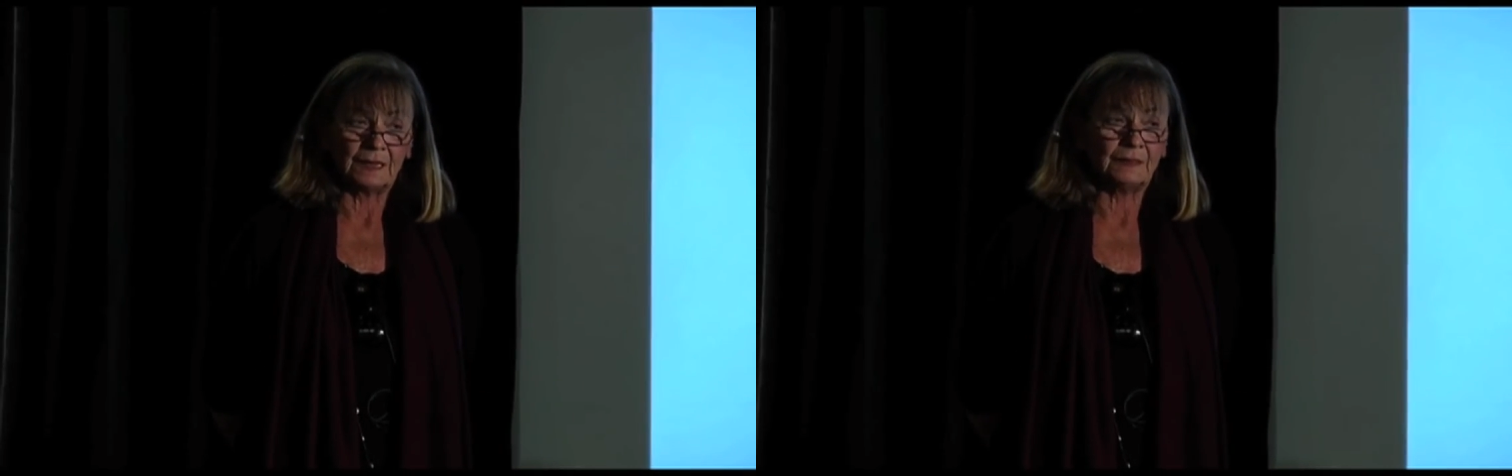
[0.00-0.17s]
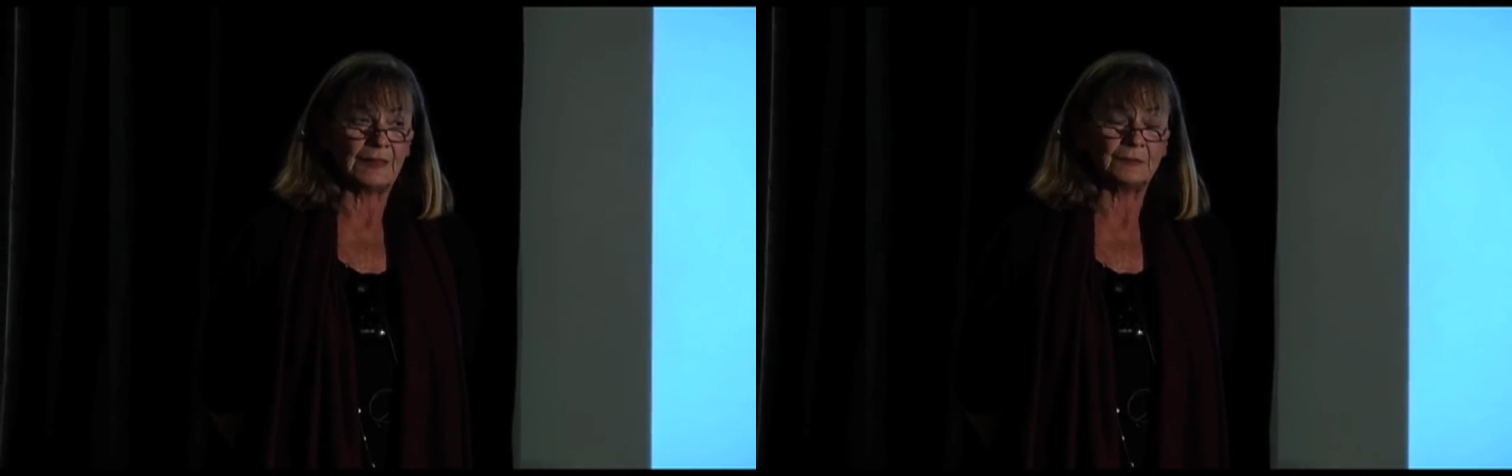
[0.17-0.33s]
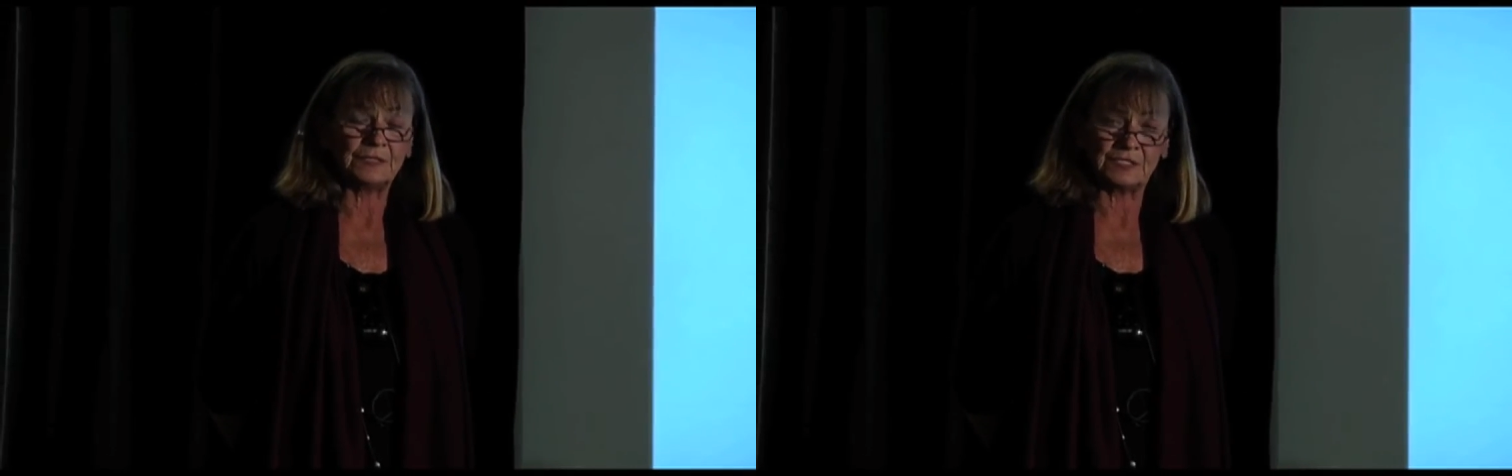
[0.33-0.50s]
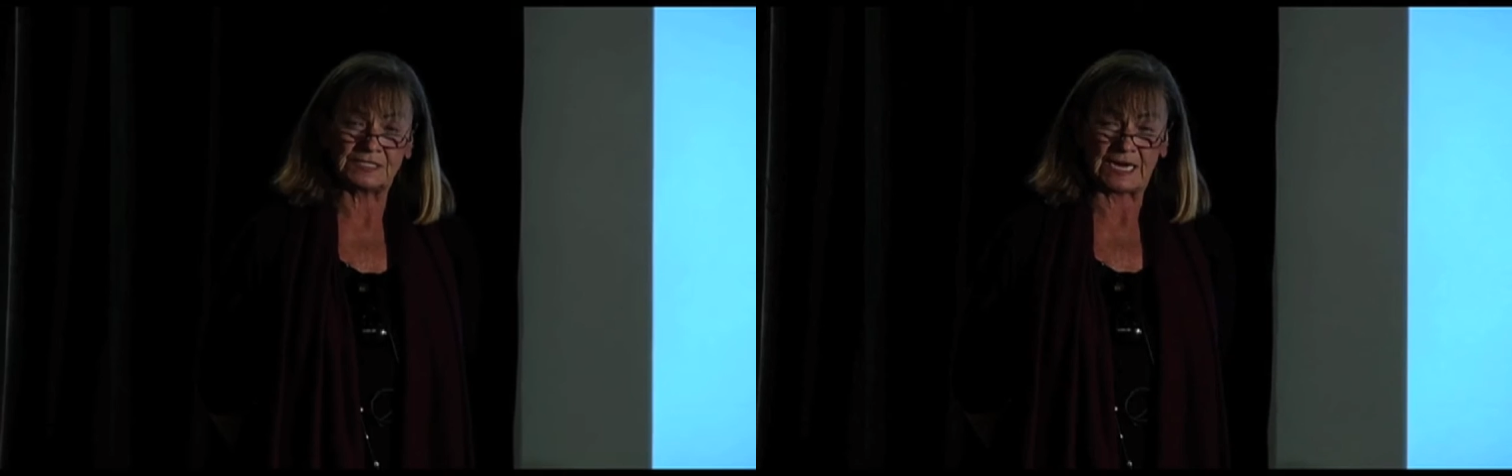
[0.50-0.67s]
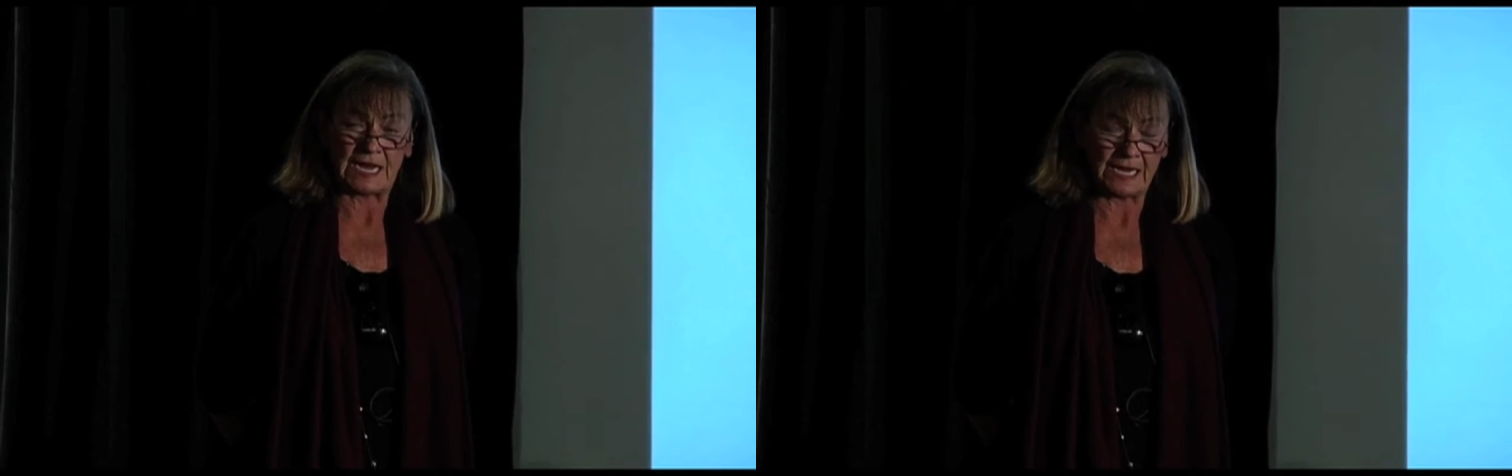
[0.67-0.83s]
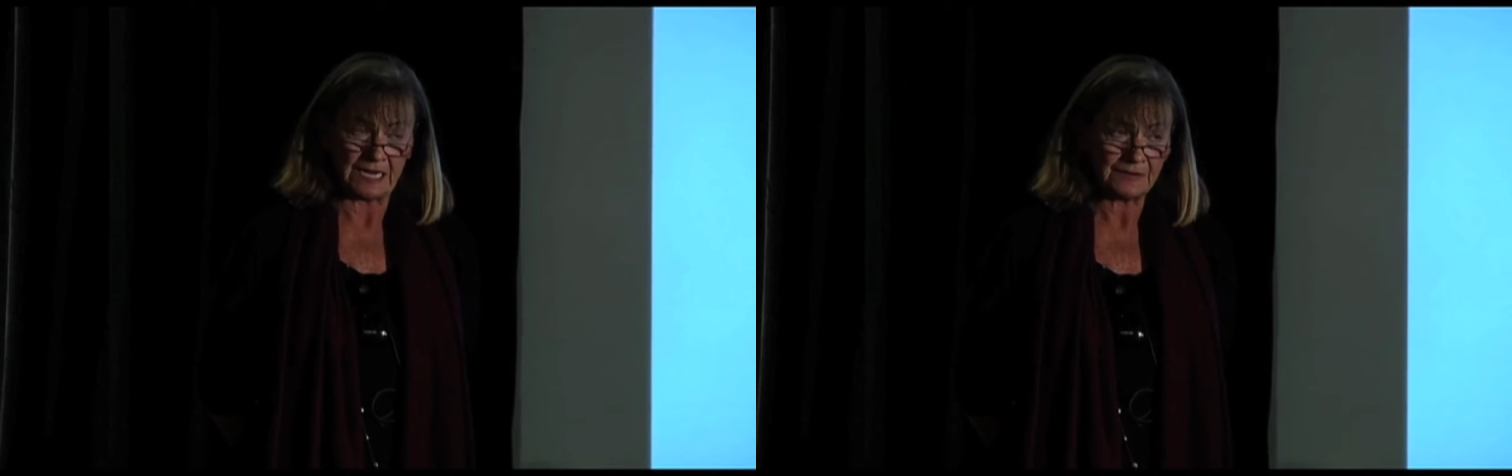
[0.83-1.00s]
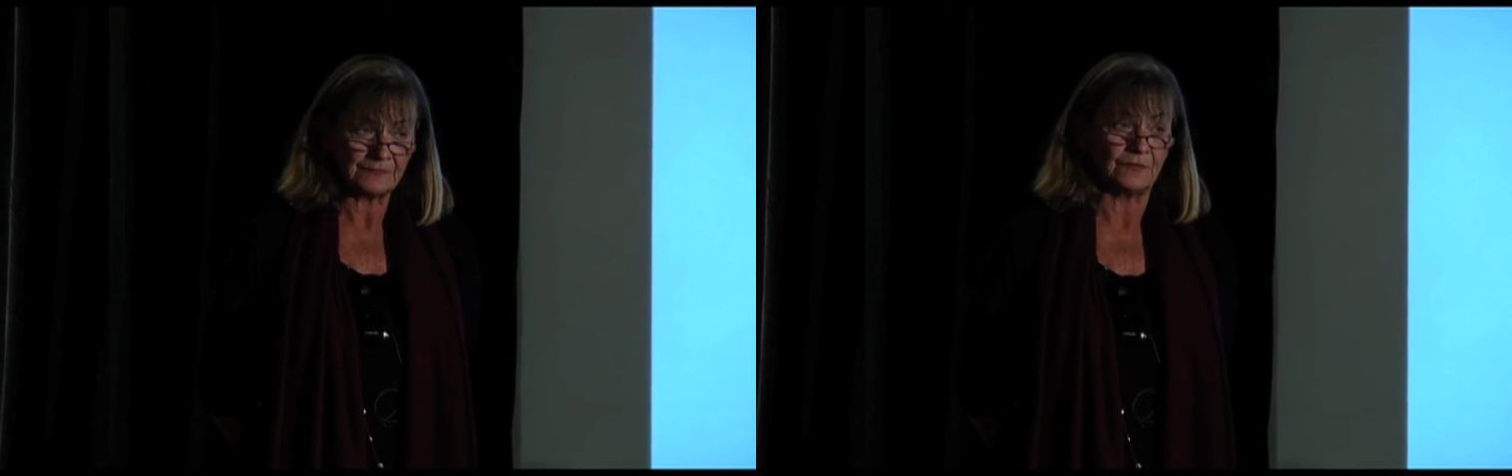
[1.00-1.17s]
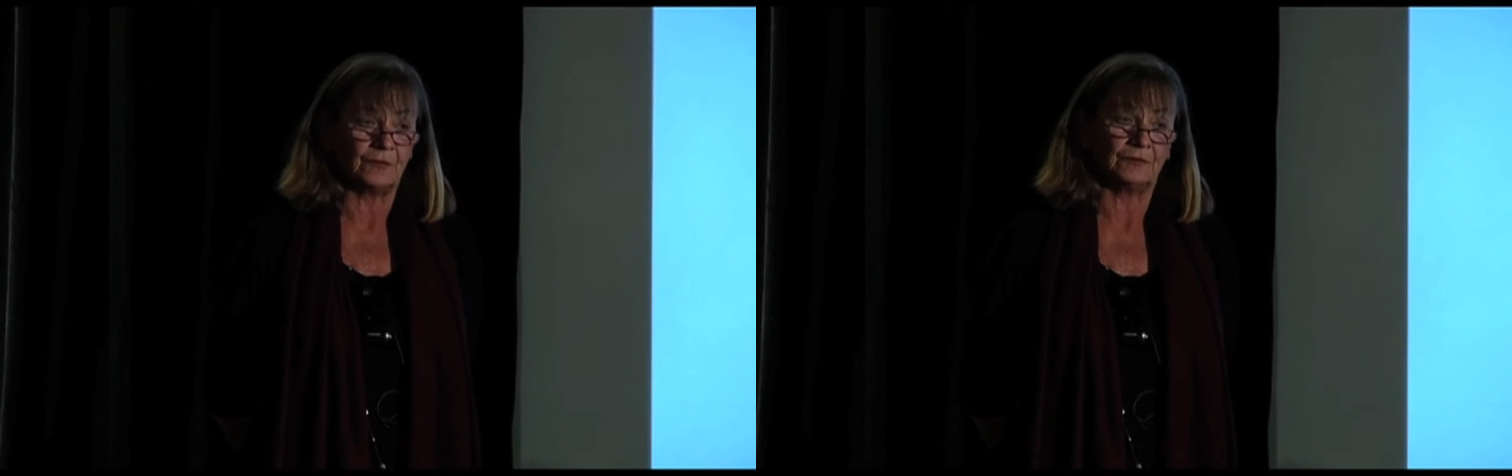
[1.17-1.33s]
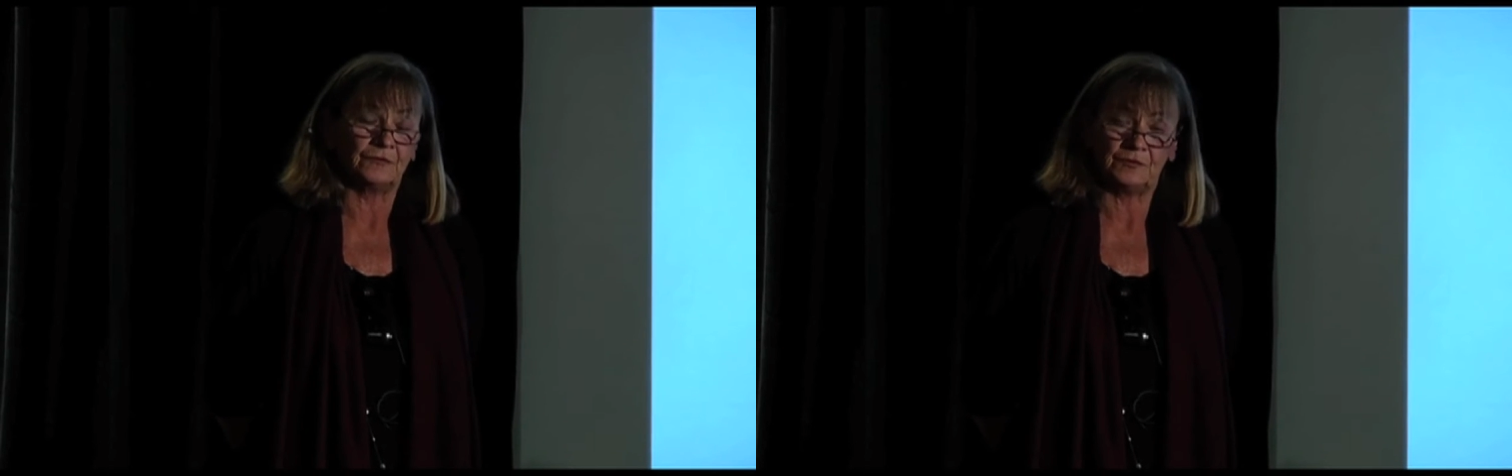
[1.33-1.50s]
they were just hateful